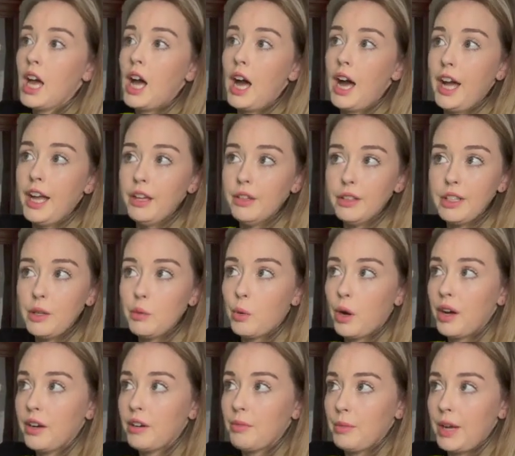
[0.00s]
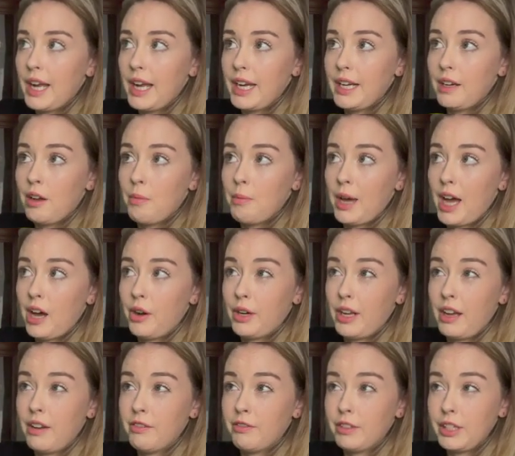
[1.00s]
I only water mine about
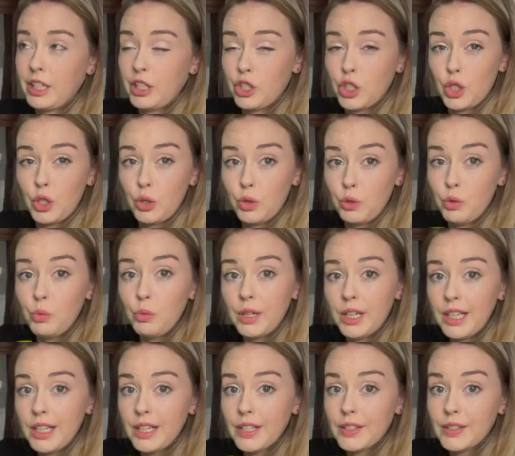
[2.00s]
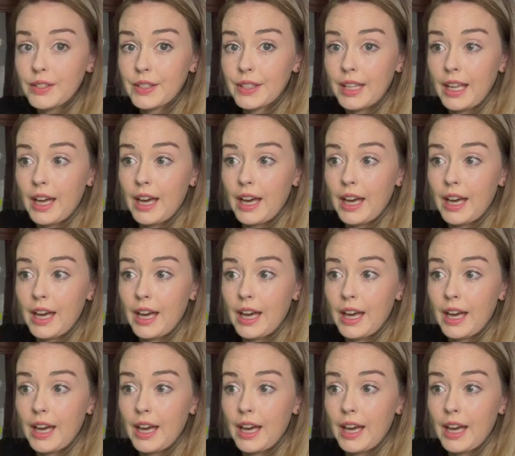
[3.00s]
every 2 weeks.